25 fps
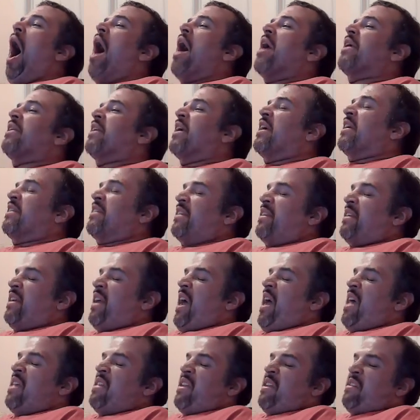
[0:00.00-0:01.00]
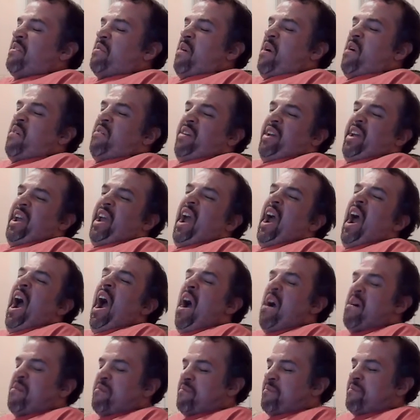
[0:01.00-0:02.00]
This movie,
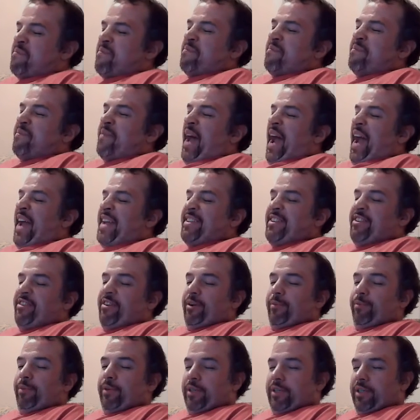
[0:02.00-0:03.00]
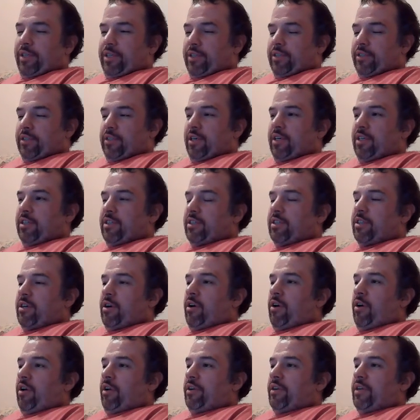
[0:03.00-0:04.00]
Bad Trip is
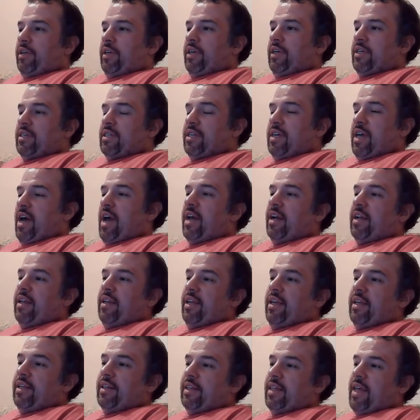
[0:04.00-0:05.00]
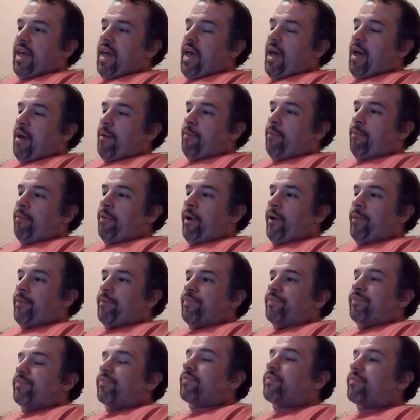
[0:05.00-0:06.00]
called, is kind of like that,
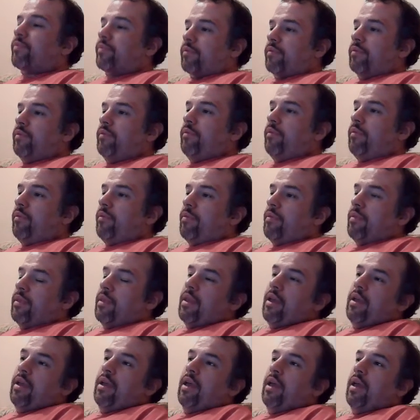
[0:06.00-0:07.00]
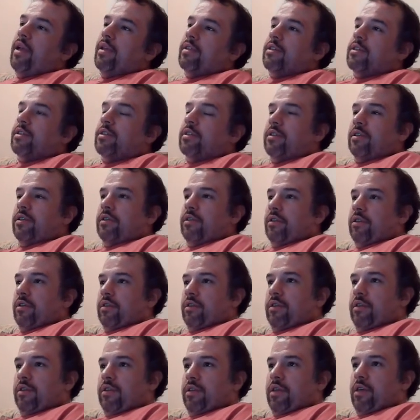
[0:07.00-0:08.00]
but it's
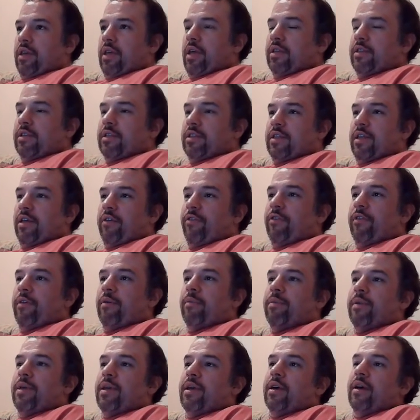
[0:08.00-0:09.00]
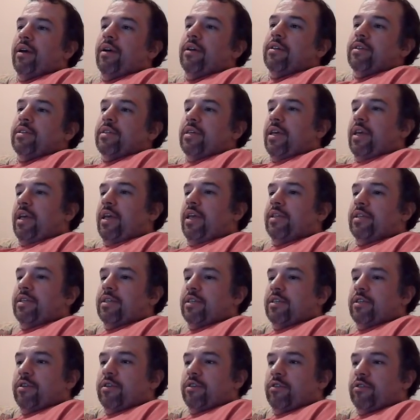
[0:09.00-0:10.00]
it's different because it's
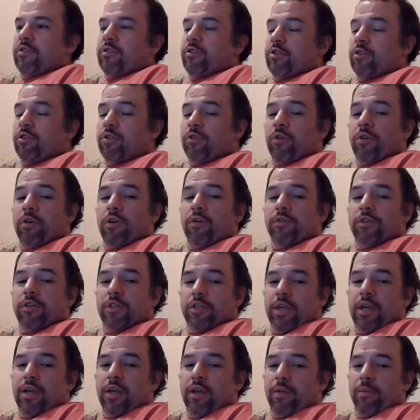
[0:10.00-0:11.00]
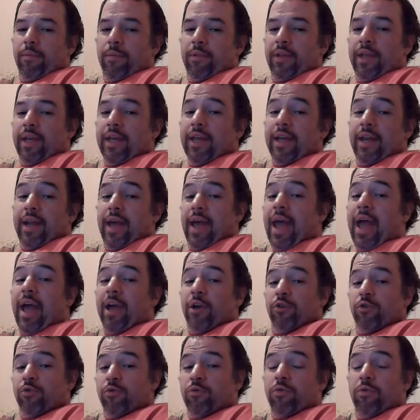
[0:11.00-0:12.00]
sort of set up like an
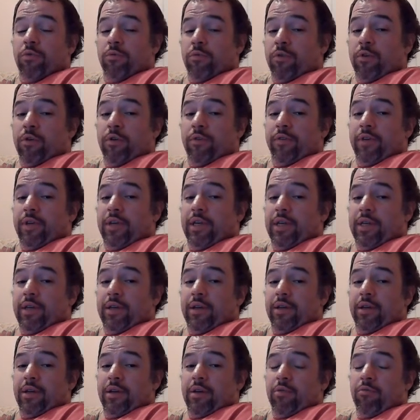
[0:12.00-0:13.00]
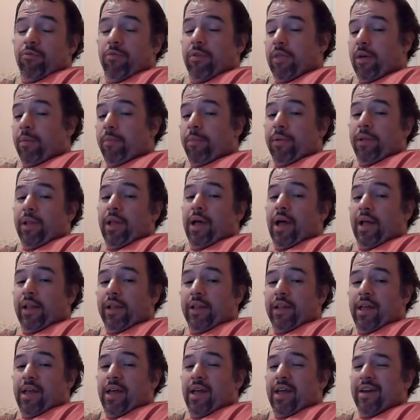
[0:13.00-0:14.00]
actual movie with a plot
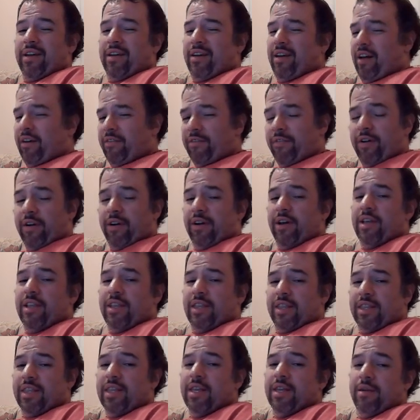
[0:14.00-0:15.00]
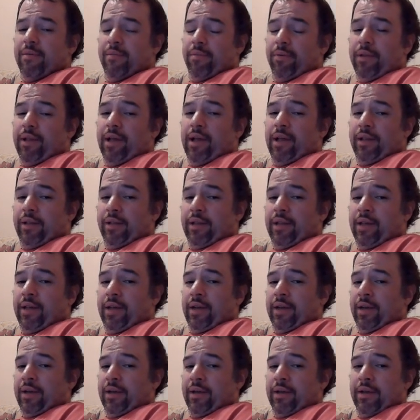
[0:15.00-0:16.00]
line, a very thin plot
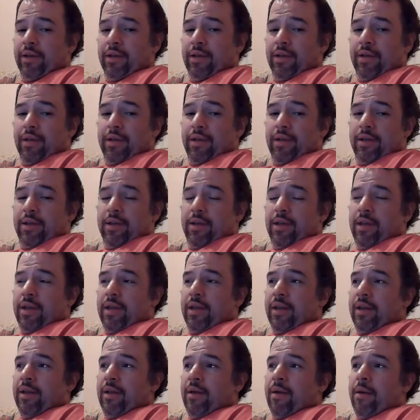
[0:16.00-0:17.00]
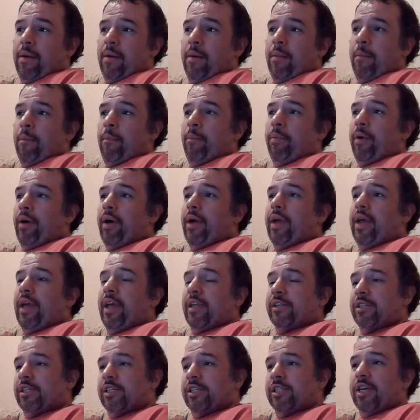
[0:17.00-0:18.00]
line. But
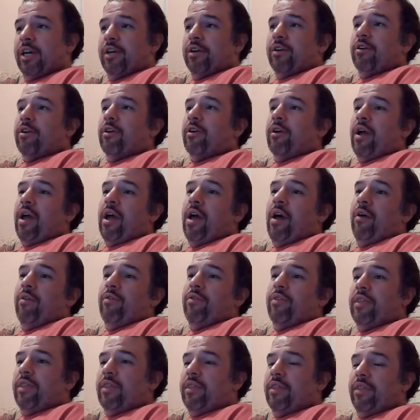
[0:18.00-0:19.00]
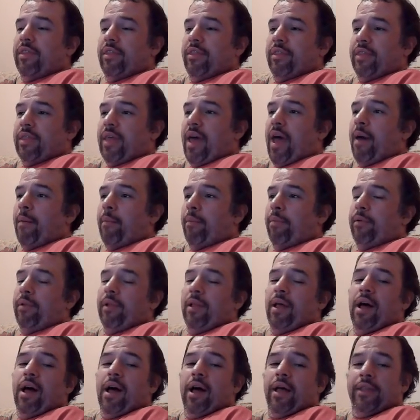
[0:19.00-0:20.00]
it's centered around that
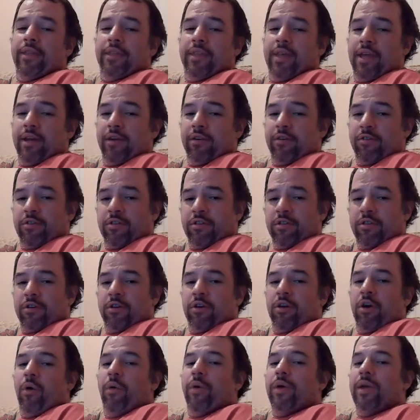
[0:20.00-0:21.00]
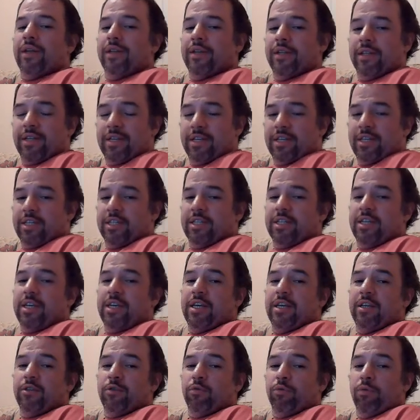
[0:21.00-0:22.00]
plot, then going into these
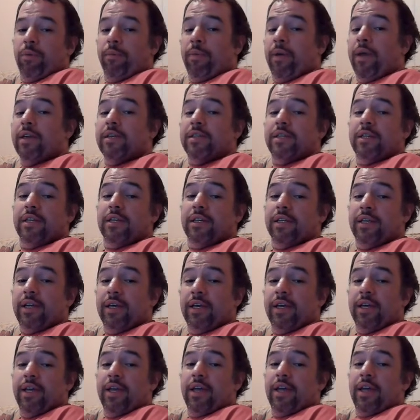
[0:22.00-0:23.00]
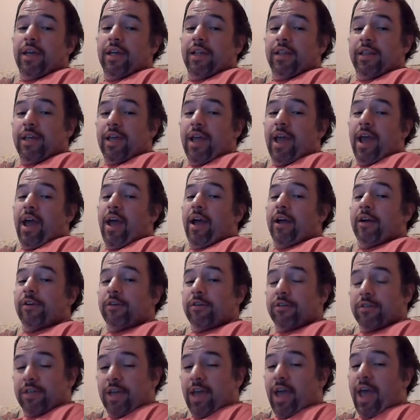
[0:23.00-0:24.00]
scenes where basically the
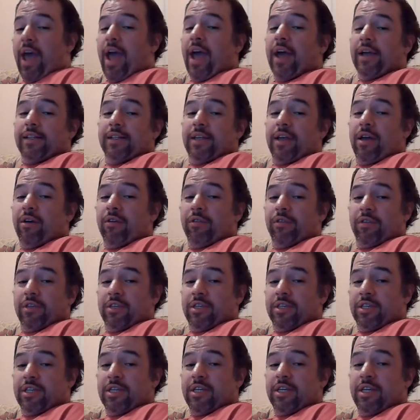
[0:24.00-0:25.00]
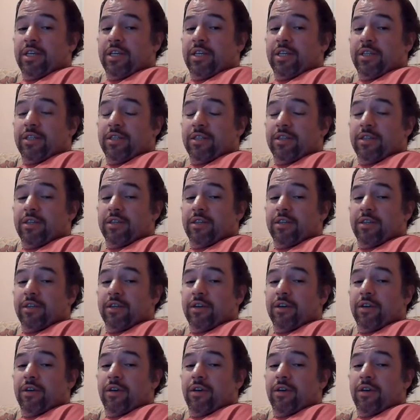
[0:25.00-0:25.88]
actors act out the scenes,